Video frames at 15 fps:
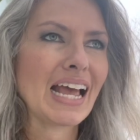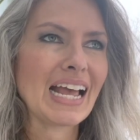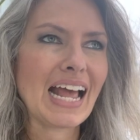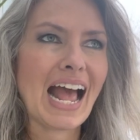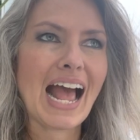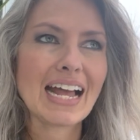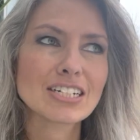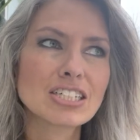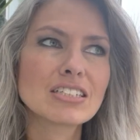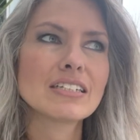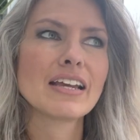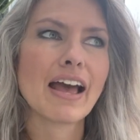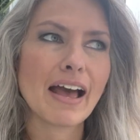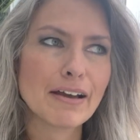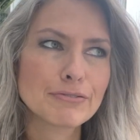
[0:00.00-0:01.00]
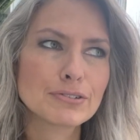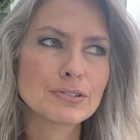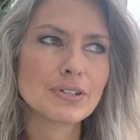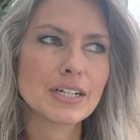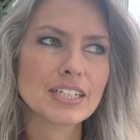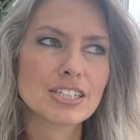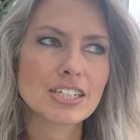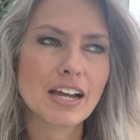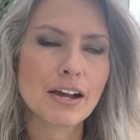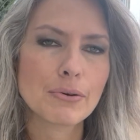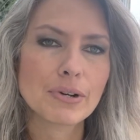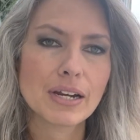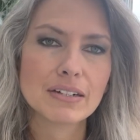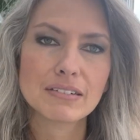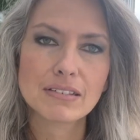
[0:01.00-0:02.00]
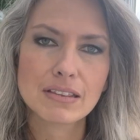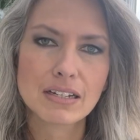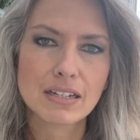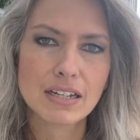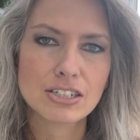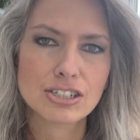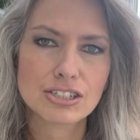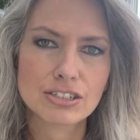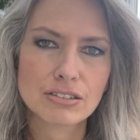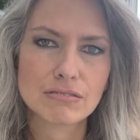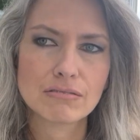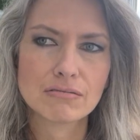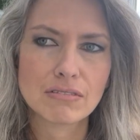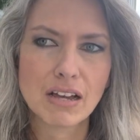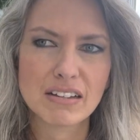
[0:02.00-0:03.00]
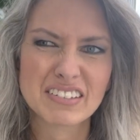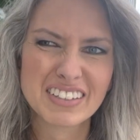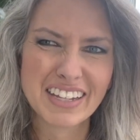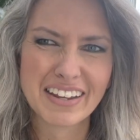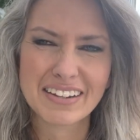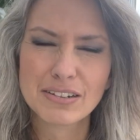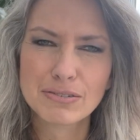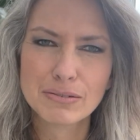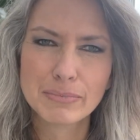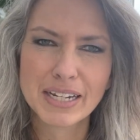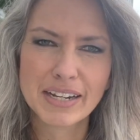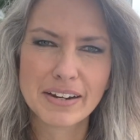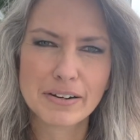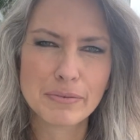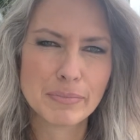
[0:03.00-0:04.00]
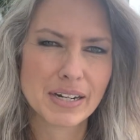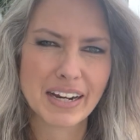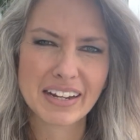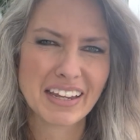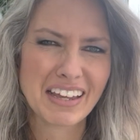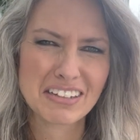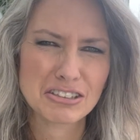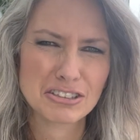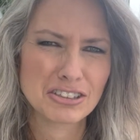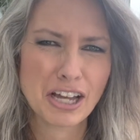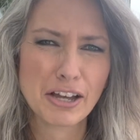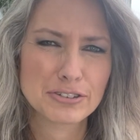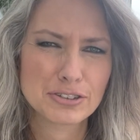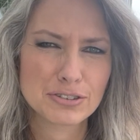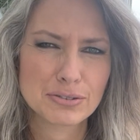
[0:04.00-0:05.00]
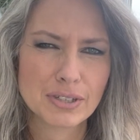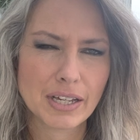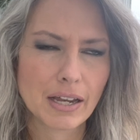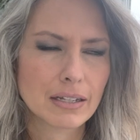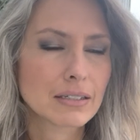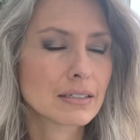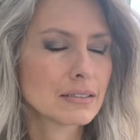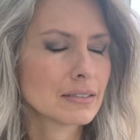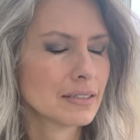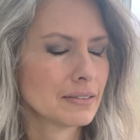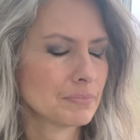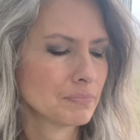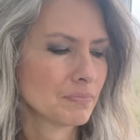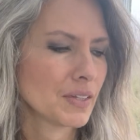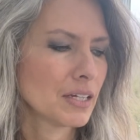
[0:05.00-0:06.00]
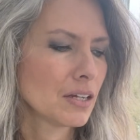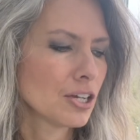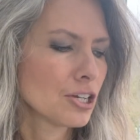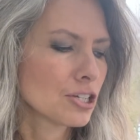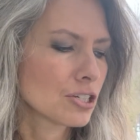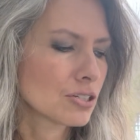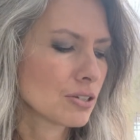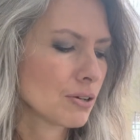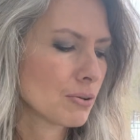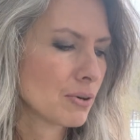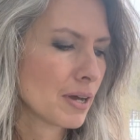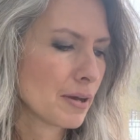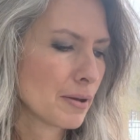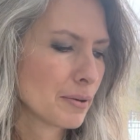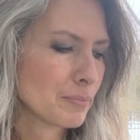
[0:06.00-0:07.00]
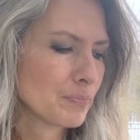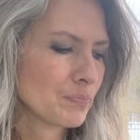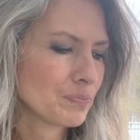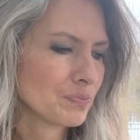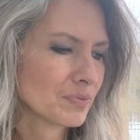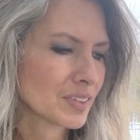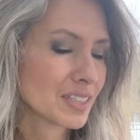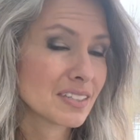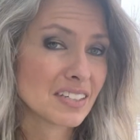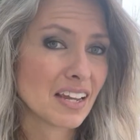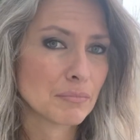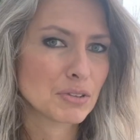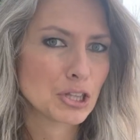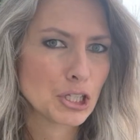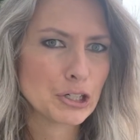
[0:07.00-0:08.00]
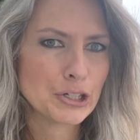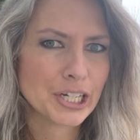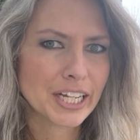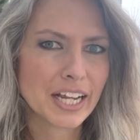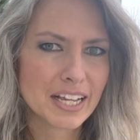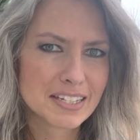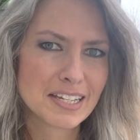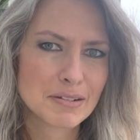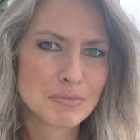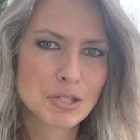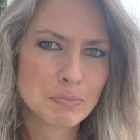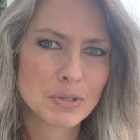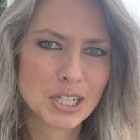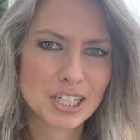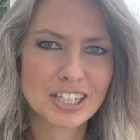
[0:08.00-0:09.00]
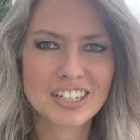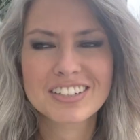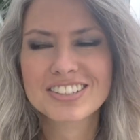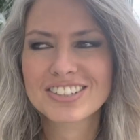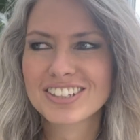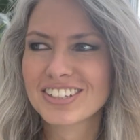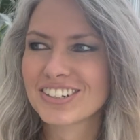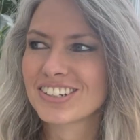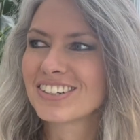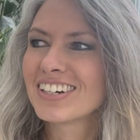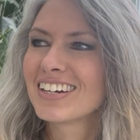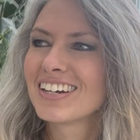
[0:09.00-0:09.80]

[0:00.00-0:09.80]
Actually, after I shower, I don't think I should untangle my hair, but I can't not do that. So, see, I'm learning as I'm speaking to you.